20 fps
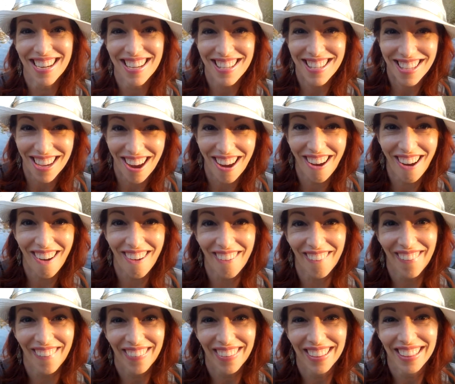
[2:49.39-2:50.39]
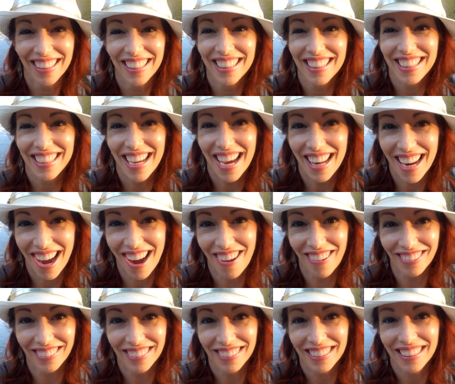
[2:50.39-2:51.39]
So get
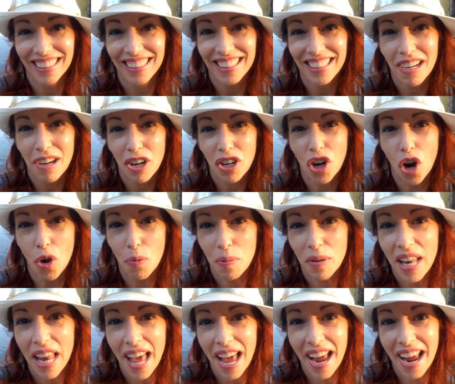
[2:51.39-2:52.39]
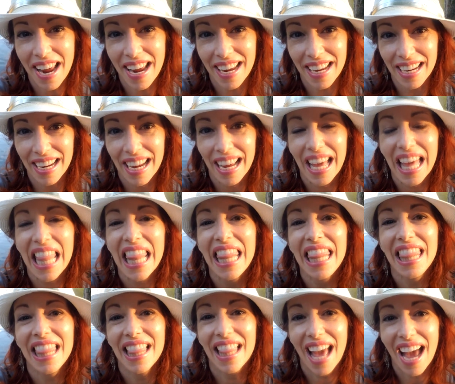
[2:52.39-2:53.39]
out, go play,
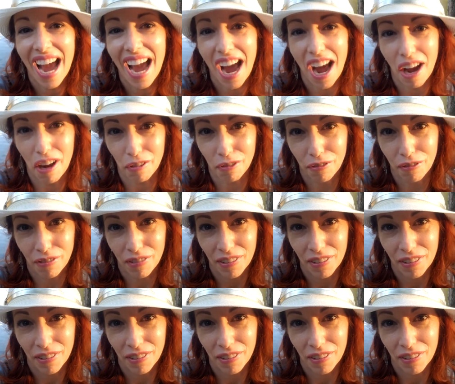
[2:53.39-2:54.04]
laugh,